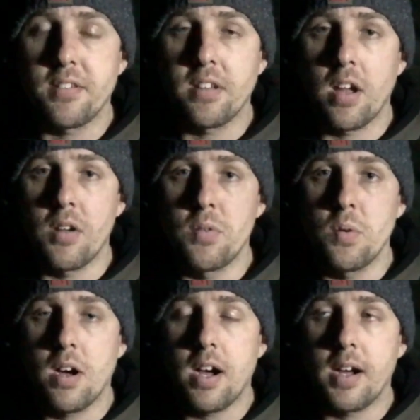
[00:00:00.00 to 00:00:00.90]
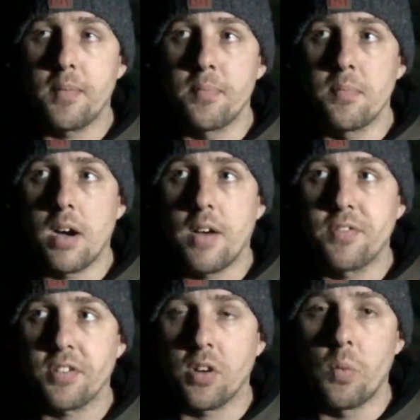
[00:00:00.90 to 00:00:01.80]
So I've
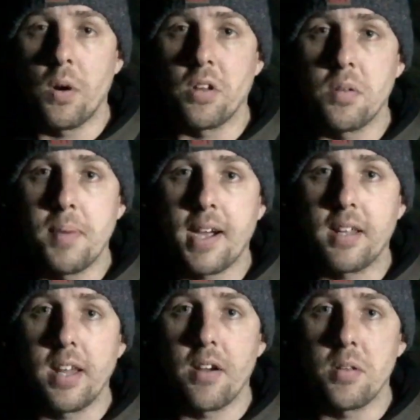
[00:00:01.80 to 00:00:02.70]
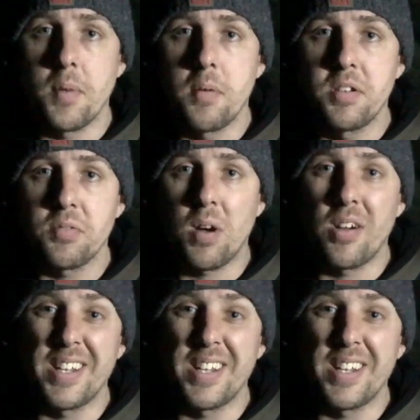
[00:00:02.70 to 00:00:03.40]
just got one on the back of there at the moment as well,